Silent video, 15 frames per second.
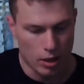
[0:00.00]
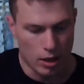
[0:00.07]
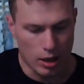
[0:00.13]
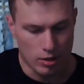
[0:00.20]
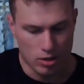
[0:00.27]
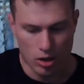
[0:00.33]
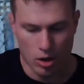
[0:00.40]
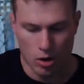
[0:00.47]

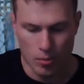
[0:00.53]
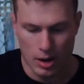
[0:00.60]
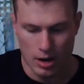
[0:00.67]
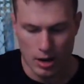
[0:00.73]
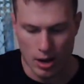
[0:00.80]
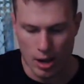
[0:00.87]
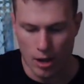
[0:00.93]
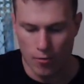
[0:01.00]
So, I
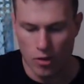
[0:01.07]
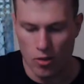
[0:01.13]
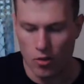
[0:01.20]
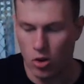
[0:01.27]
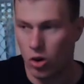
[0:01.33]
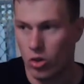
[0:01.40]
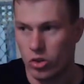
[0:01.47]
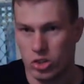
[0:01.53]
mean, if you've
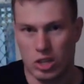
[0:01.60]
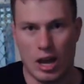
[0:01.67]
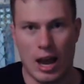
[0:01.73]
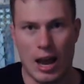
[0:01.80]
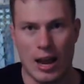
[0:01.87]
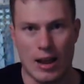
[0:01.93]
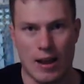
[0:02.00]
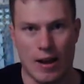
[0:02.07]
got,
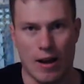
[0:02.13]
say,